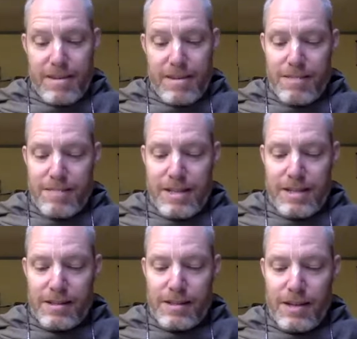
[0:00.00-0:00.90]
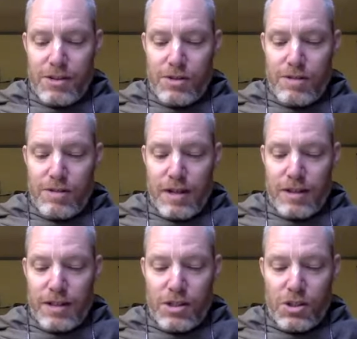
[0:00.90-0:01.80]
It means that Sri
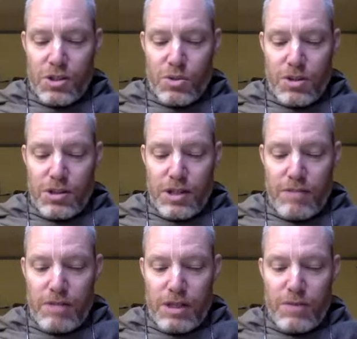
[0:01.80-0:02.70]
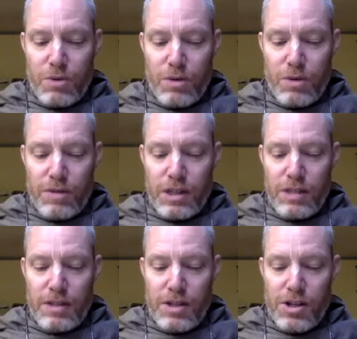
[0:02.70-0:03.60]
Radha is the source and reservoir of
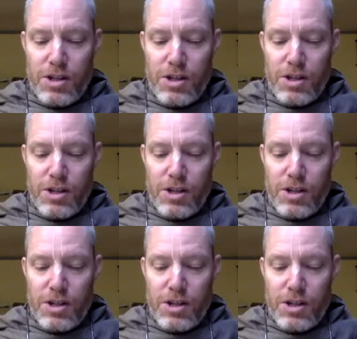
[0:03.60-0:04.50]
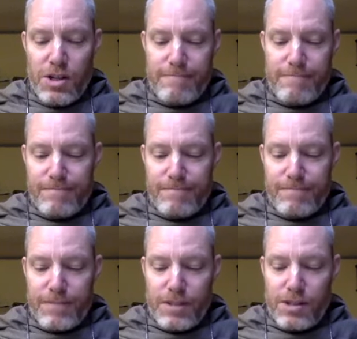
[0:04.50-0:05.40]
unlimited Shakti,
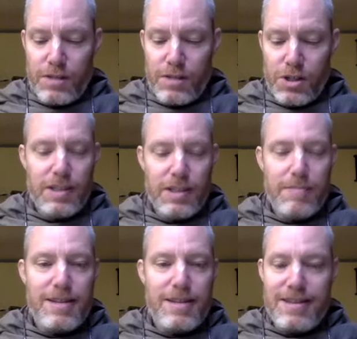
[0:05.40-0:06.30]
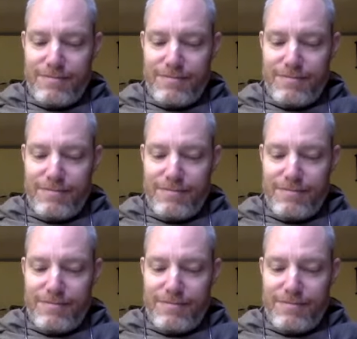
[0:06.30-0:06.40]
Sarva Shakti Mayi.